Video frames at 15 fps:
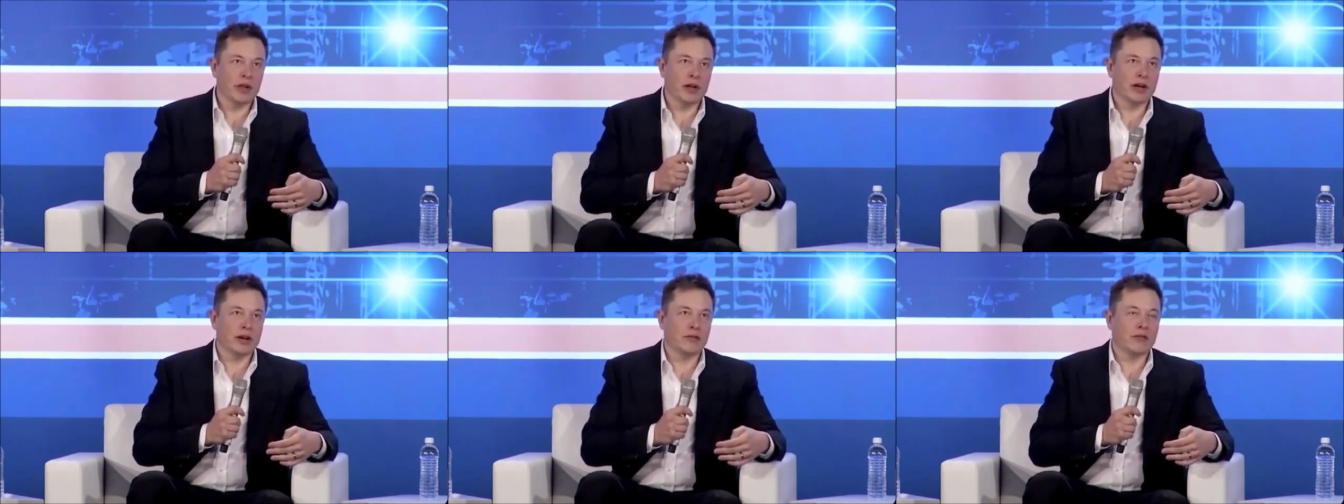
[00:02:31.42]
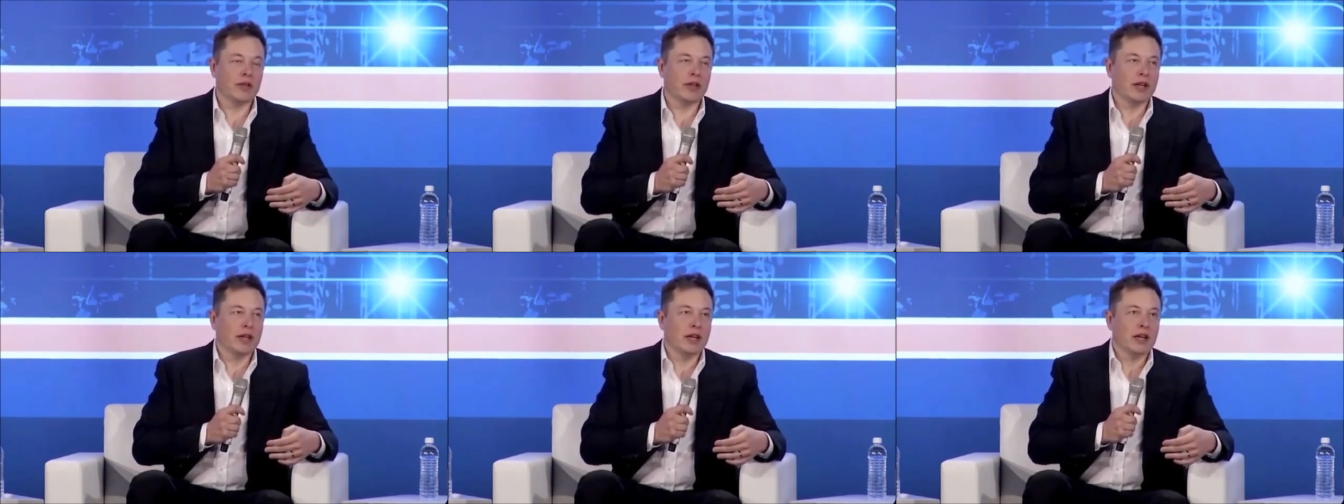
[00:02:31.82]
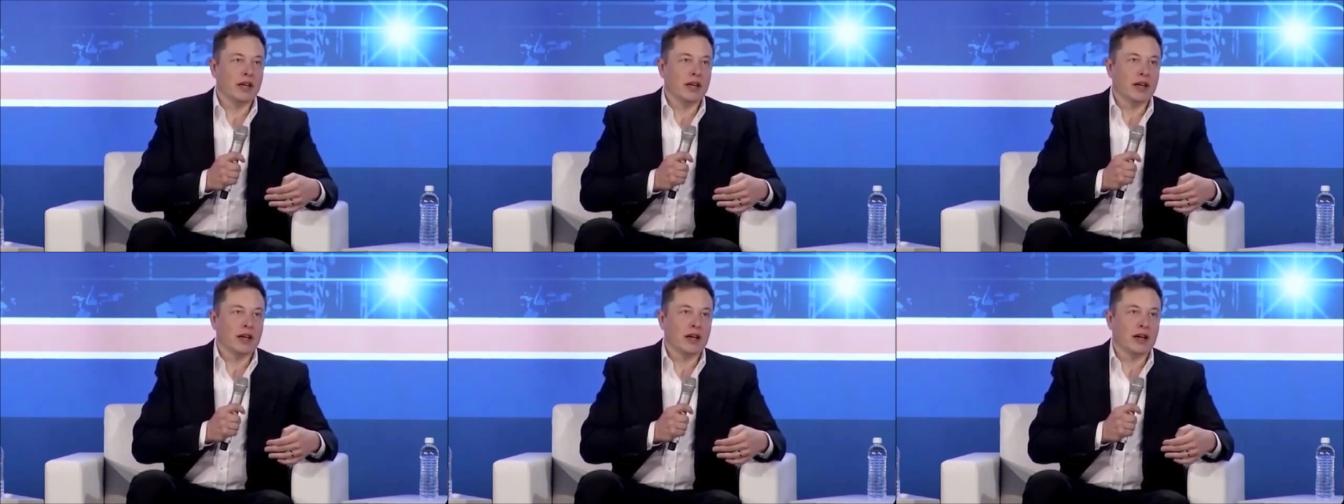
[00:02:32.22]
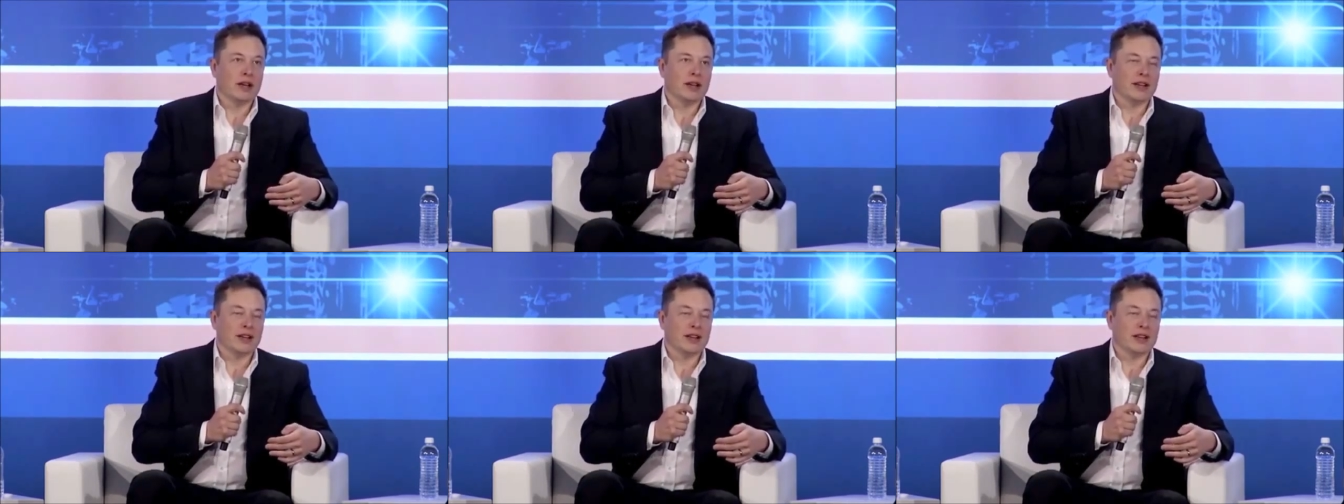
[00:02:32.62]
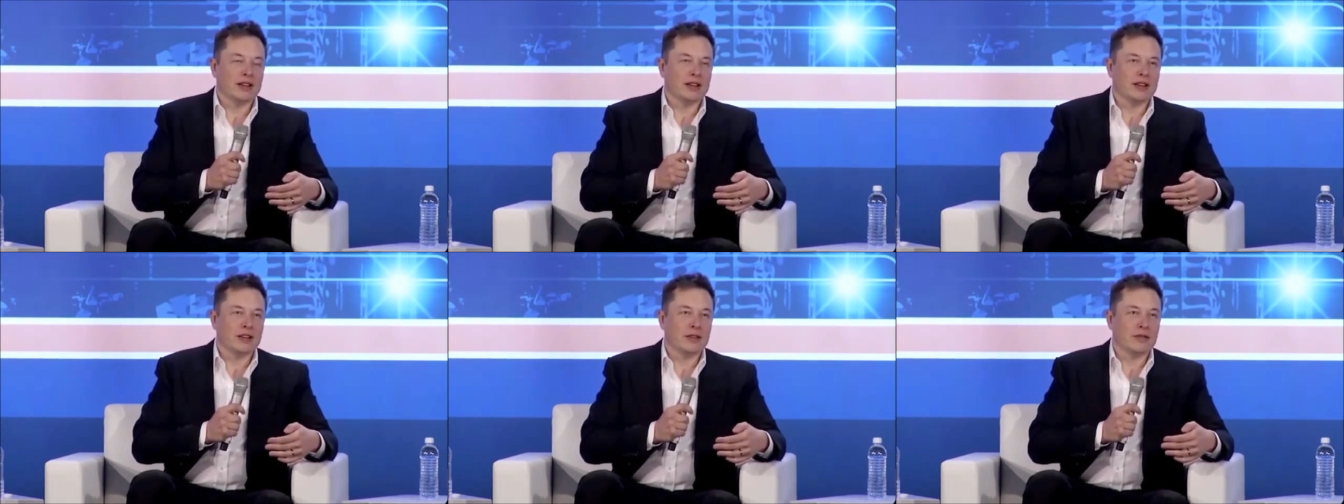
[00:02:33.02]
Um, and,
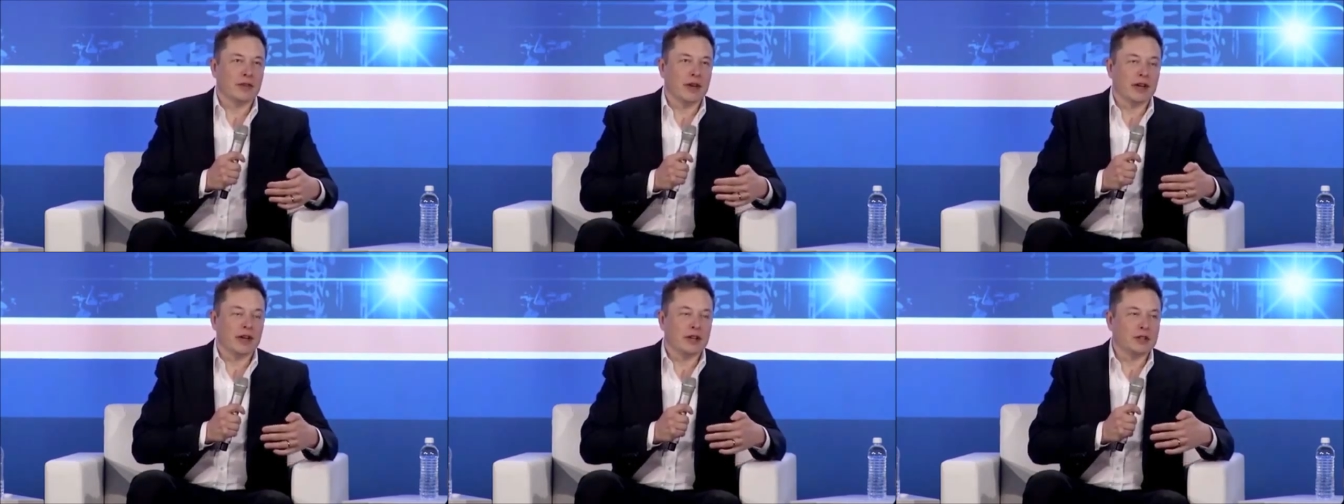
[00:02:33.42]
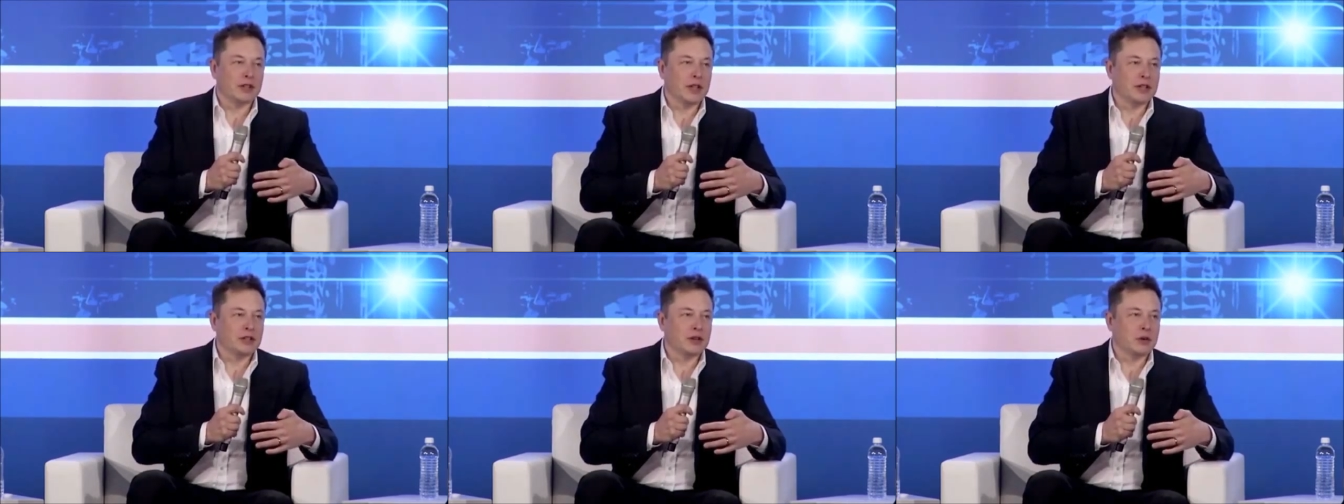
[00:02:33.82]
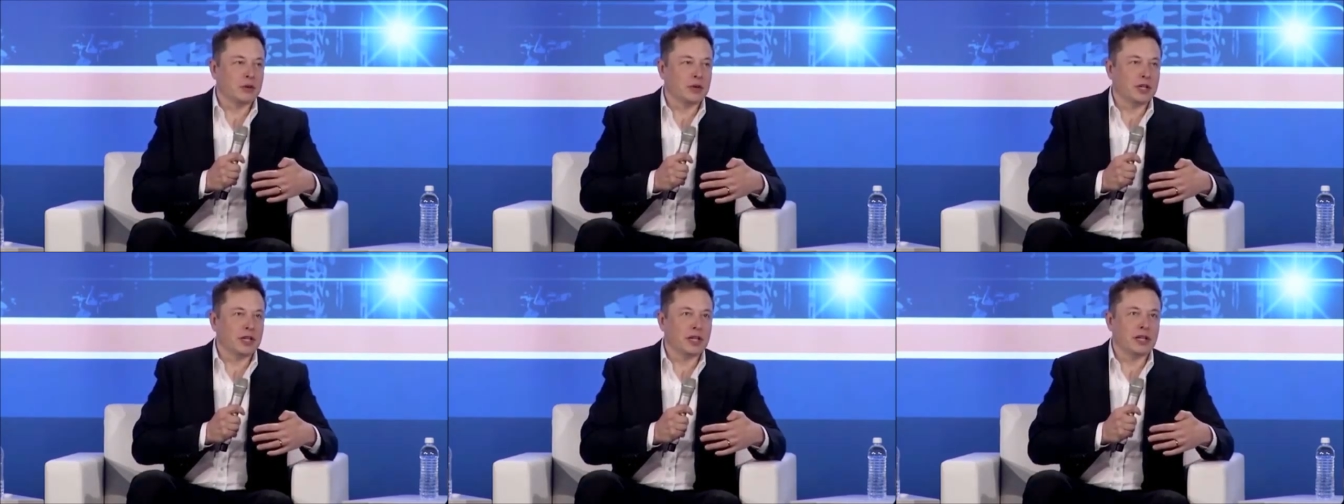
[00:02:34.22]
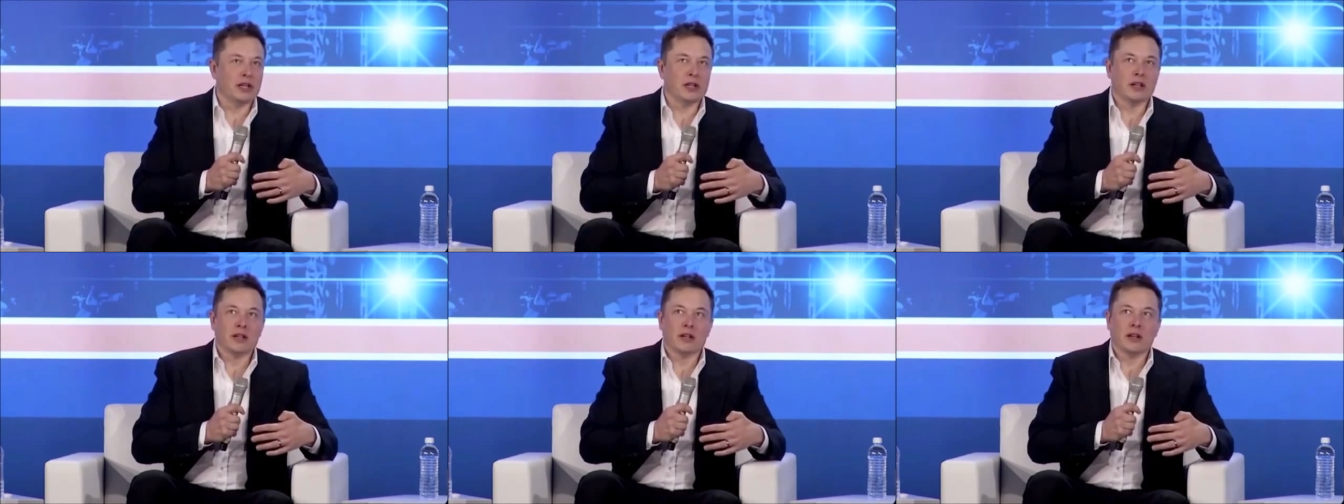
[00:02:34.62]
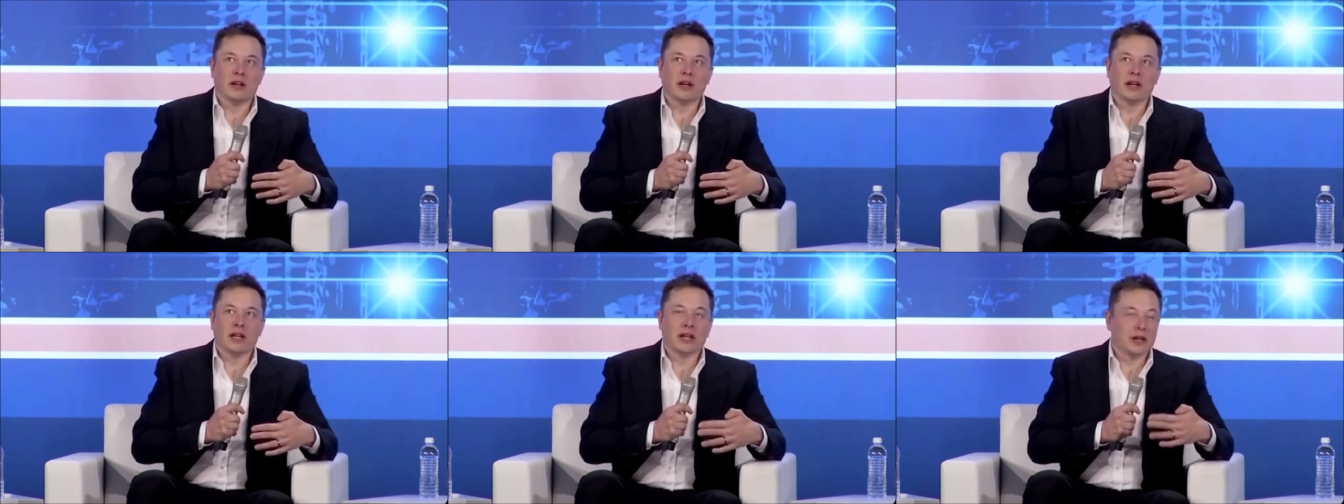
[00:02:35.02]
and, uh, and so that's not really
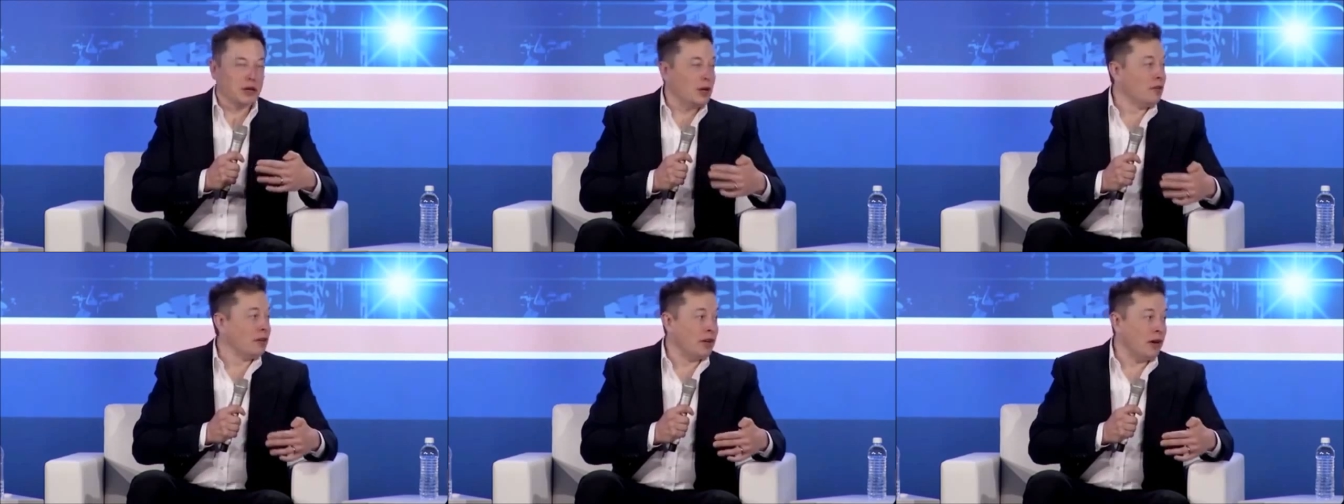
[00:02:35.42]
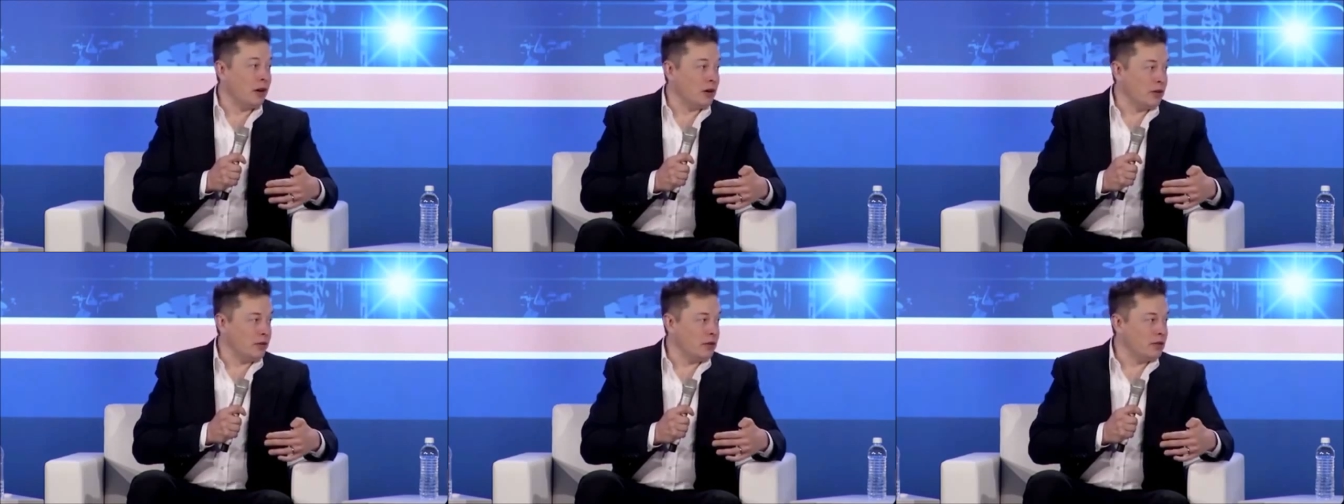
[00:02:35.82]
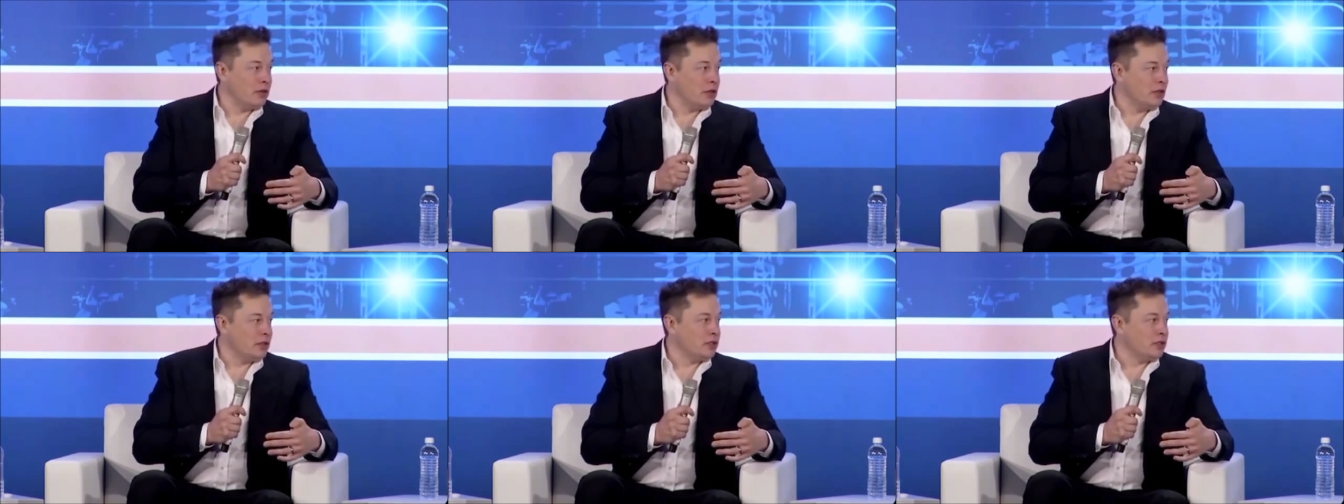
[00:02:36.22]
an economic argument.